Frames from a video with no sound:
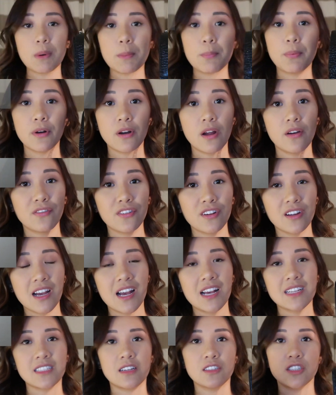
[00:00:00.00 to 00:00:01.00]
I'm gonna put it on for you
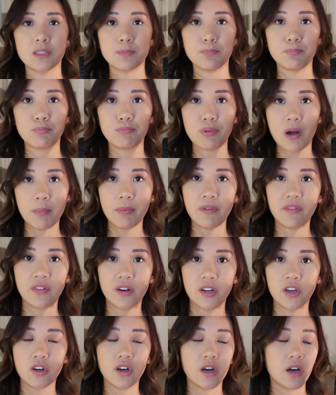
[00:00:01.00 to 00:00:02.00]
guys. I'll just prop a
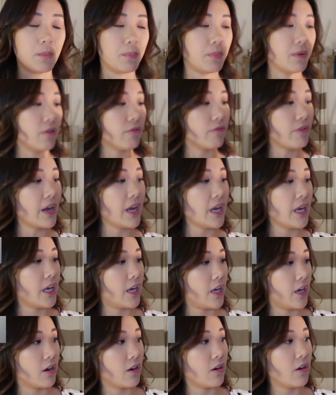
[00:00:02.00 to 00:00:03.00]
video up right
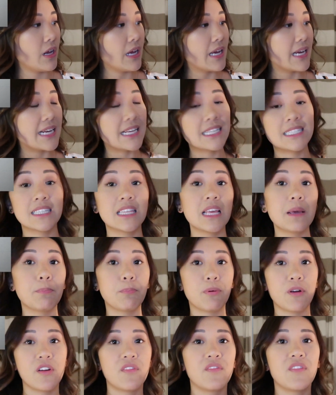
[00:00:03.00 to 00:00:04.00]
here. It's the
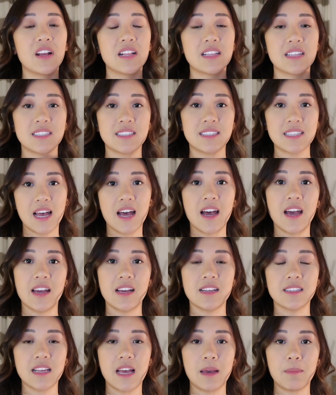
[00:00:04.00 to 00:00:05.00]
perfect
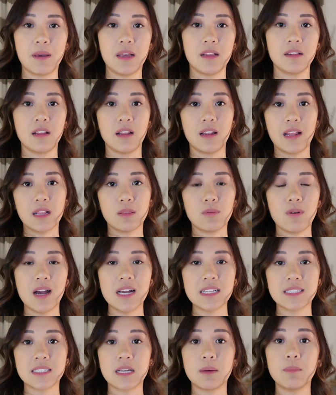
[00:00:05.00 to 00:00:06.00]
size. I mean, the
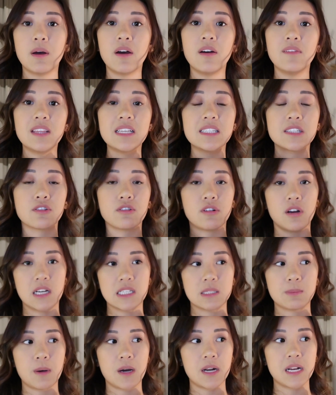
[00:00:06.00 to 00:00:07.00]
lengthwise, some of these
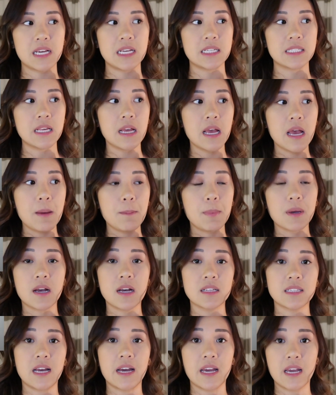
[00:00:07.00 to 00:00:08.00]
crossbodies,
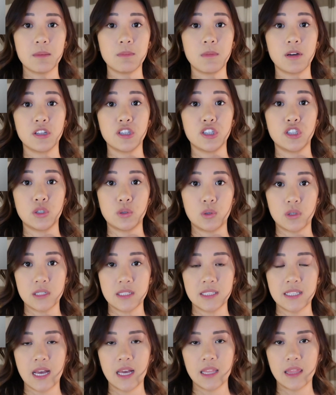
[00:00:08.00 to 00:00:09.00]
because I am on the shorter
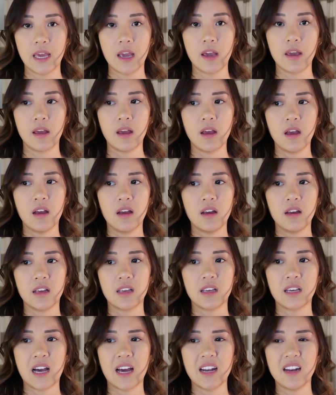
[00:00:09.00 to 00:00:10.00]
side, they
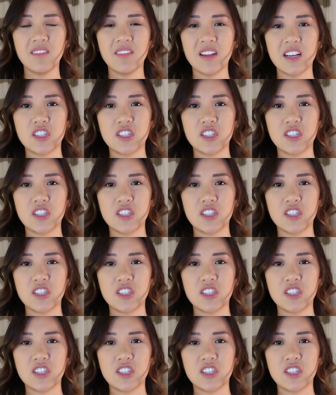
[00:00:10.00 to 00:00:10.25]
kind of